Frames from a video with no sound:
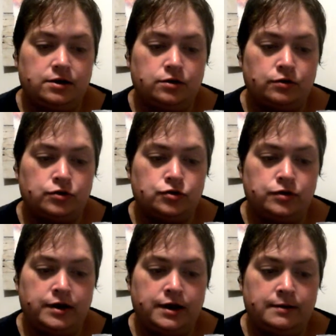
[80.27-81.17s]
your
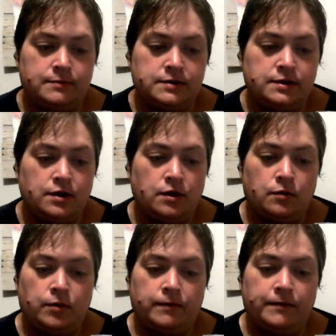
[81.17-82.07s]
dreams
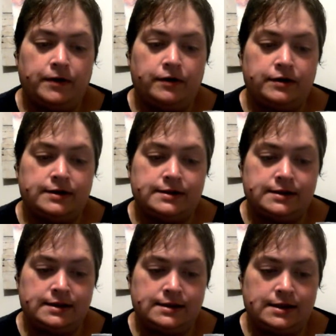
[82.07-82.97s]
with fairness
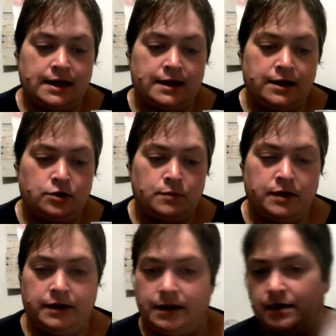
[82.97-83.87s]
and
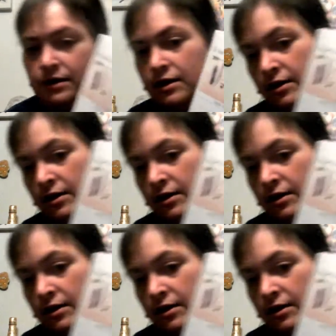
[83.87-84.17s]
humility